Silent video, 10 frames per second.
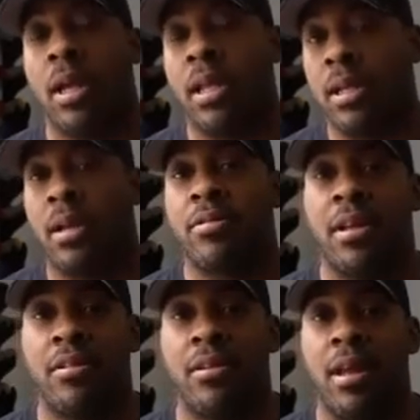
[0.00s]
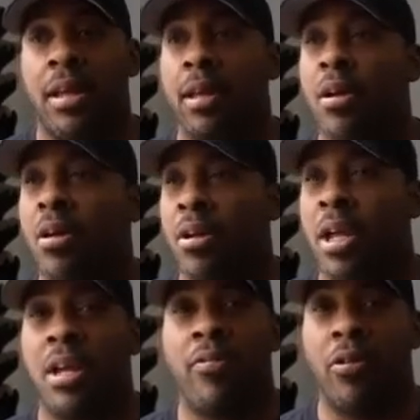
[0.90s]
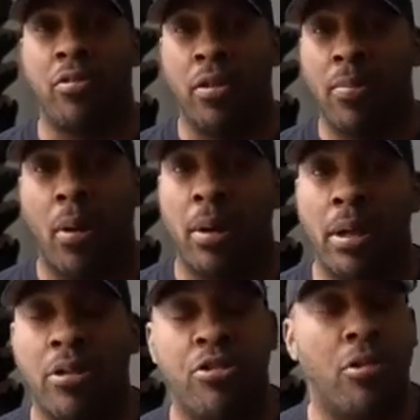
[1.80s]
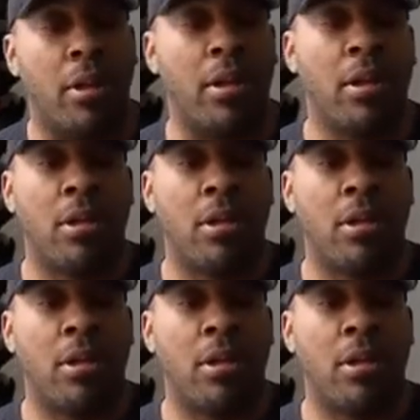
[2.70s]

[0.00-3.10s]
And he announced that today on the anniversary of the Parkland shooting.